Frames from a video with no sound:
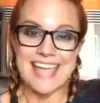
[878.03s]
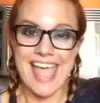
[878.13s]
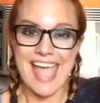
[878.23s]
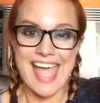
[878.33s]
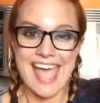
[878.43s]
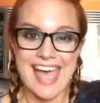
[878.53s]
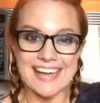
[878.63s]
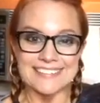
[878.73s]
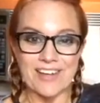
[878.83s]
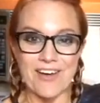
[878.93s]

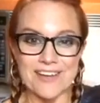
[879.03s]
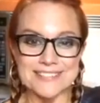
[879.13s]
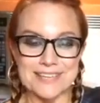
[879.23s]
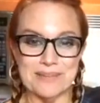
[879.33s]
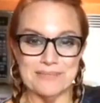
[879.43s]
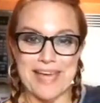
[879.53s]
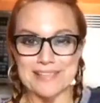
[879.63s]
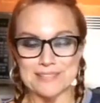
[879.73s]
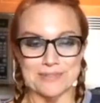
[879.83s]
Yeah, awesome. Yeah,